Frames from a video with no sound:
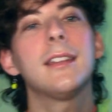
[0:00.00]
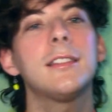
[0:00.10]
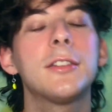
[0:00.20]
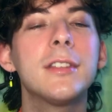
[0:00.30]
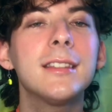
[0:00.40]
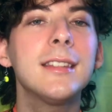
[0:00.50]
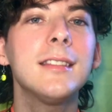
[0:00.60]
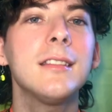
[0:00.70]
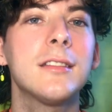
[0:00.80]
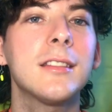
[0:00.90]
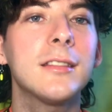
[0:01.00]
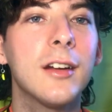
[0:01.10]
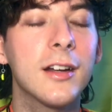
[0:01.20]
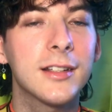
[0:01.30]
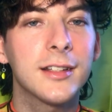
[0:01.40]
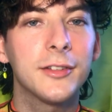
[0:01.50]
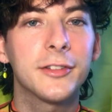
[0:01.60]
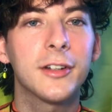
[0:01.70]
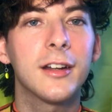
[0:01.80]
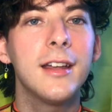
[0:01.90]
So this isn't just a hard
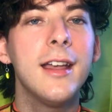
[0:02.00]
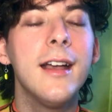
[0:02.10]
seltzer,